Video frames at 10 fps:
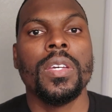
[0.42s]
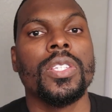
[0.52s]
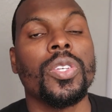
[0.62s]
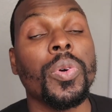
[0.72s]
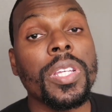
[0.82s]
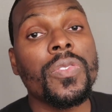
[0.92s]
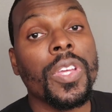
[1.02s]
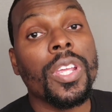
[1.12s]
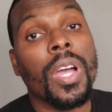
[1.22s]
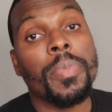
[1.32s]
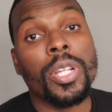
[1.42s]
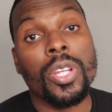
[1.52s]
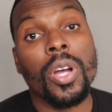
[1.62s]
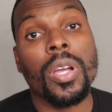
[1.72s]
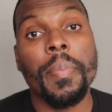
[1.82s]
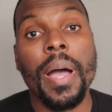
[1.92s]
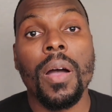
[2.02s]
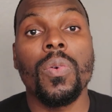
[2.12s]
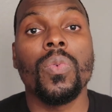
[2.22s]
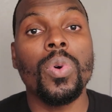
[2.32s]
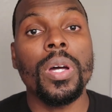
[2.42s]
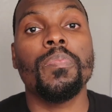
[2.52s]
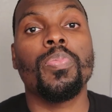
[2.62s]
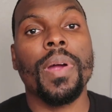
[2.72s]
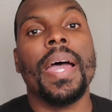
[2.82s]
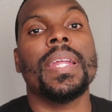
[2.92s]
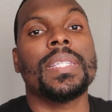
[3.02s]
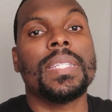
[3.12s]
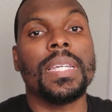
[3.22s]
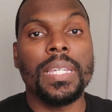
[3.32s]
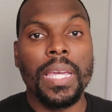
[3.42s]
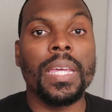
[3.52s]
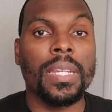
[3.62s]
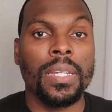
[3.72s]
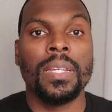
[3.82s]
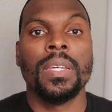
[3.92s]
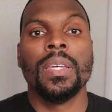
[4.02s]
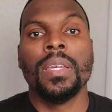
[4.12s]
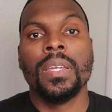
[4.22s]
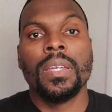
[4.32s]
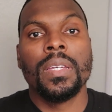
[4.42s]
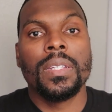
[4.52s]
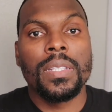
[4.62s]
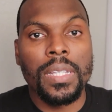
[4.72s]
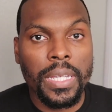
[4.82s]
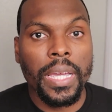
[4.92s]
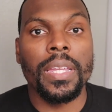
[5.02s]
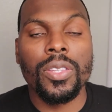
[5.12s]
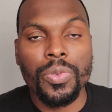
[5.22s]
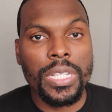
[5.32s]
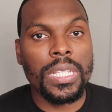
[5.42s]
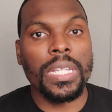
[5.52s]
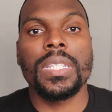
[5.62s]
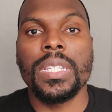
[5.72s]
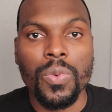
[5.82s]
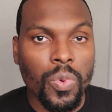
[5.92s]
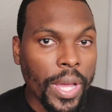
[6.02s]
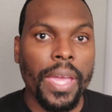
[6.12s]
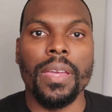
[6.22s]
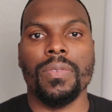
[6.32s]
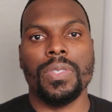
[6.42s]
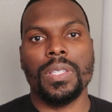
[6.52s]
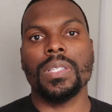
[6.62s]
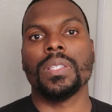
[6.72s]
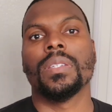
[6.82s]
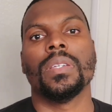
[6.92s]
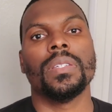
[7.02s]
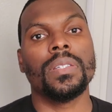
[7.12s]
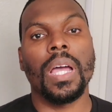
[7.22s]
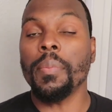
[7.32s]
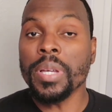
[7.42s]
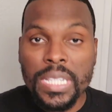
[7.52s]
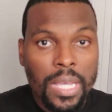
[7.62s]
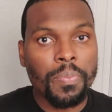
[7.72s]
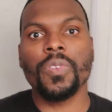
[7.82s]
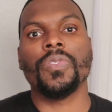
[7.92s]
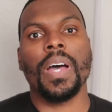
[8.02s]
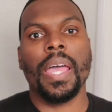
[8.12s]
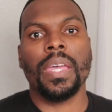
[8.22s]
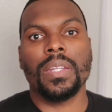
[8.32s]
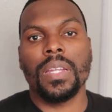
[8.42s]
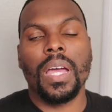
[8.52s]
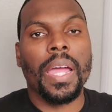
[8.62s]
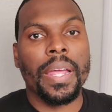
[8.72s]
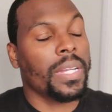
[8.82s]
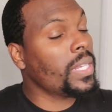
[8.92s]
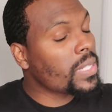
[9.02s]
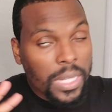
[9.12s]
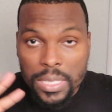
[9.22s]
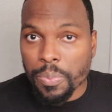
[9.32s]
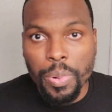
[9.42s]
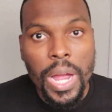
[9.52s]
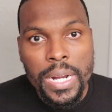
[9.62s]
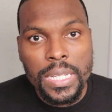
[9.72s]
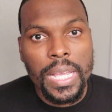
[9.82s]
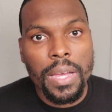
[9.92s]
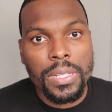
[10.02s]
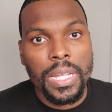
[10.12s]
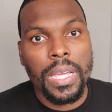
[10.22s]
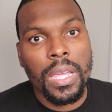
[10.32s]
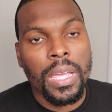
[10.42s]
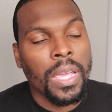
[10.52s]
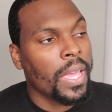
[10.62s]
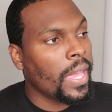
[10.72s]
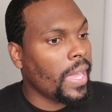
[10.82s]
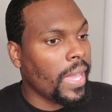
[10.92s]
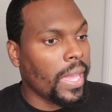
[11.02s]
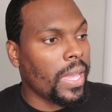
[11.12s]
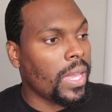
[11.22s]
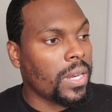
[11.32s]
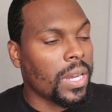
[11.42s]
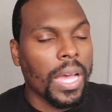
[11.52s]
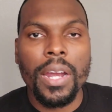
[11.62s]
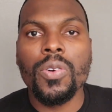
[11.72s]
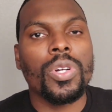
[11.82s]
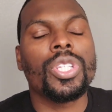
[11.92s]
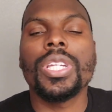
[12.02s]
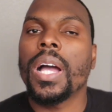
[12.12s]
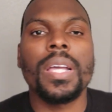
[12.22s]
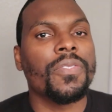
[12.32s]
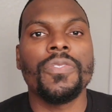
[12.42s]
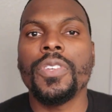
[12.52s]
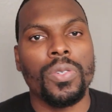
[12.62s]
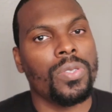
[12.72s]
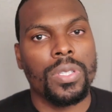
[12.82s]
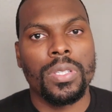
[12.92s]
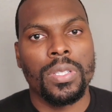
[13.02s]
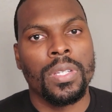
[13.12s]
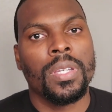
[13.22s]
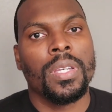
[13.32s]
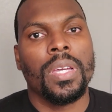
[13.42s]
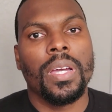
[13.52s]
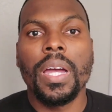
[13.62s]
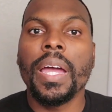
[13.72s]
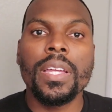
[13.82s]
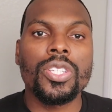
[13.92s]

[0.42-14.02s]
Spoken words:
So in this video, I'm going to talk about what products to get 360 waves. I'm going to simplify it, all right? There's tons of products out there, and I don't want y'all confused, all right?